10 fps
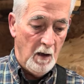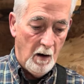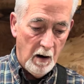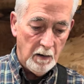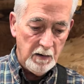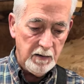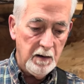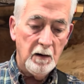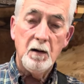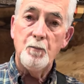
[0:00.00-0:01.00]
All right, let's
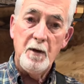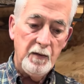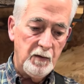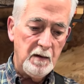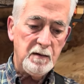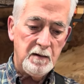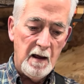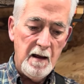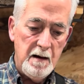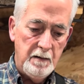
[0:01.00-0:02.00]
get a little bit of this
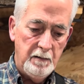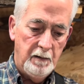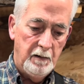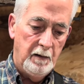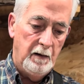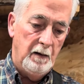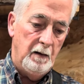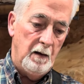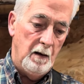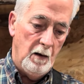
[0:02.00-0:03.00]
stain
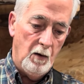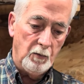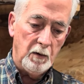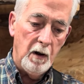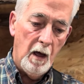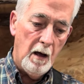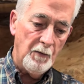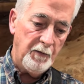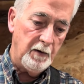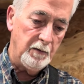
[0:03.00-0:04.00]
on a
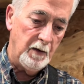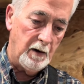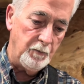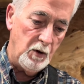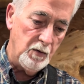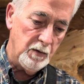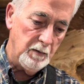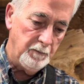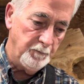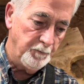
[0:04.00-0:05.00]
cloth here that I'm using.